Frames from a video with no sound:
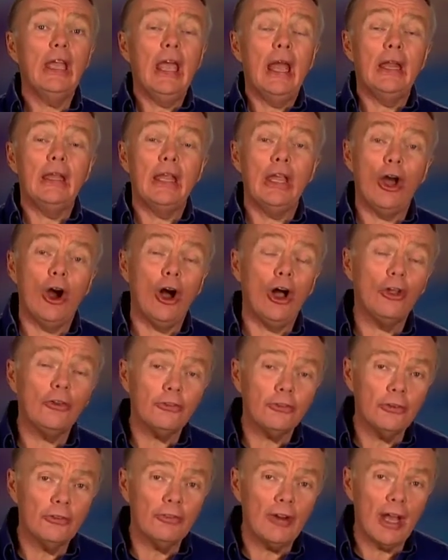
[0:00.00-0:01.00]
and they all
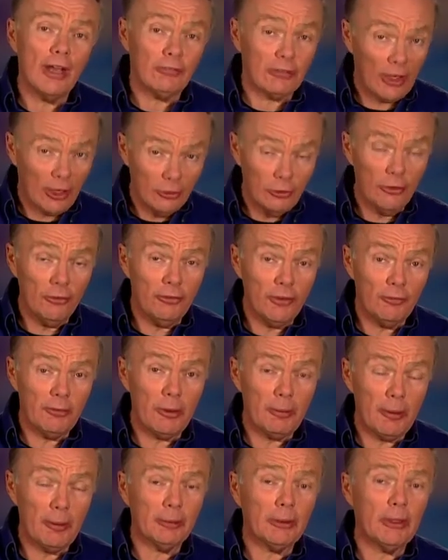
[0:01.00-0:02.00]
survived, 150
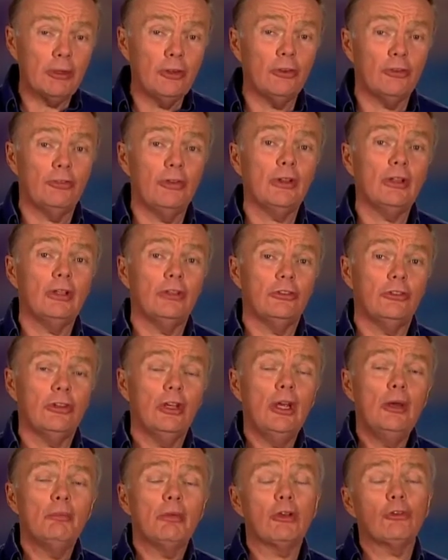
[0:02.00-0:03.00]
people in his village,
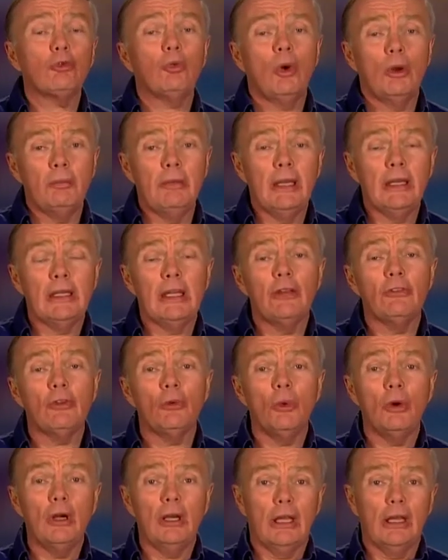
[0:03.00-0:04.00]
because one man gave the
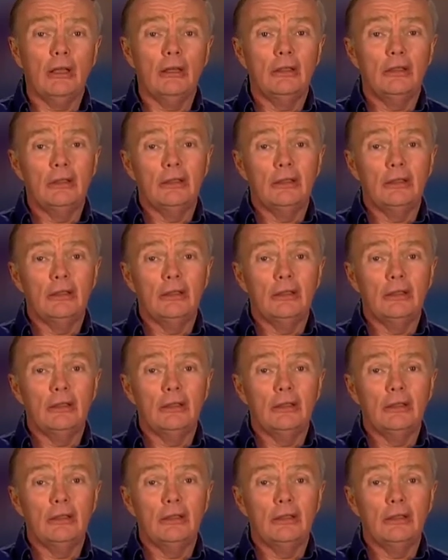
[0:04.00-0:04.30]
warning.